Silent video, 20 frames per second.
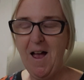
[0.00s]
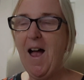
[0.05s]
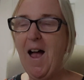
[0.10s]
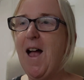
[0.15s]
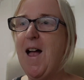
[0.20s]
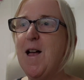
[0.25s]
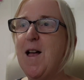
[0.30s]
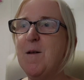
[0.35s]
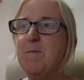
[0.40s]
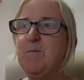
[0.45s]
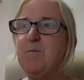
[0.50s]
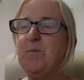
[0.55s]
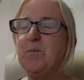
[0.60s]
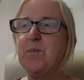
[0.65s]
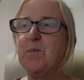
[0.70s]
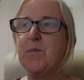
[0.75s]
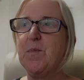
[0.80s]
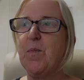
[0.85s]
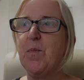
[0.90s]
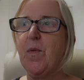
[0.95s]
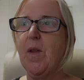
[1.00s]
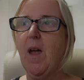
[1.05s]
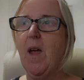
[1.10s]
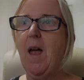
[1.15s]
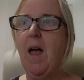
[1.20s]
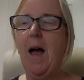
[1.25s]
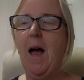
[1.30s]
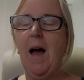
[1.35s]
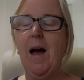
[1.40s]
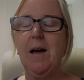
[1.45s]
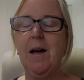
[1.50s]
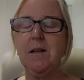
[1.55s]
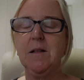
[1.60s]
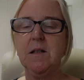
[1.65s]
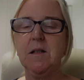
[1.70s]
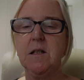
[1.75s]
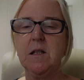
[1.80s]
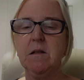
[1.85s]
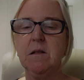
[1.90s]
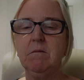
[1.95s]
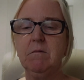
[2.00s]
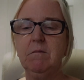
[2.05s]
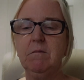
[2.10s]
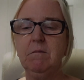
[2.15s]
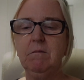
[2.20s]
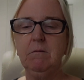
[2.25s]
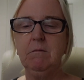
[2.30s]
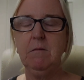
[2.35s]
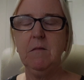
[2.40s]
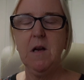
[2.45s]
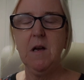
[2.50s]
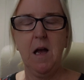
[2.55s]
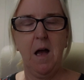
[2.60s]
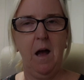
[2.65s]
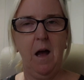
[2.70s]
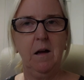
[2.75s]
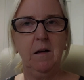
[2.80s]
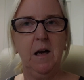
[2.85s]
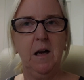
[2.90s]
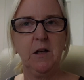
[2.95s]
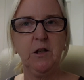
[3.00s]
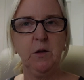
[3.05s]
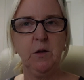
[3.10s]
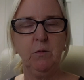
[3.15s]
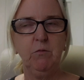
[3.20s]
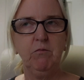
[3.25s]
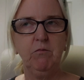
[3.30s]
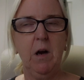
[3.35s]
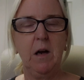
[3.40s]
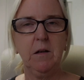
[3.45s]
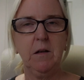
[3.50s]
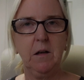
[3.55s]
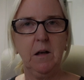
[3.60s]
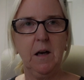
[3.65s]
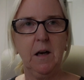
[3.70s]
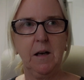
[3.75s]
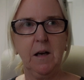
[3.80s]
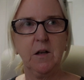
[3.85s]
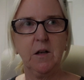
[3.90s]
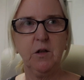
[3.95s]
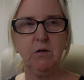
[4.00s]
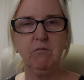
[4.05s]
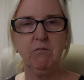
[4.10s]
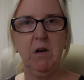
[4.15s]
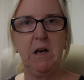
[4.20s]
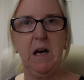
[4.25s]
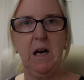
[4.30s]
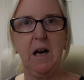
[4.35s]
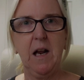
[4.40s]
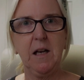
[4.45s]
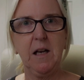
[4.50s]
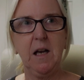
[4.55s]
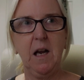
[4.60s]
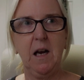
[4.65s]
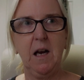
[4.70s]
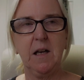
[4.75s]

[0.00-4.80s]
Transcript: Um, and yeah, I do like I do really like it.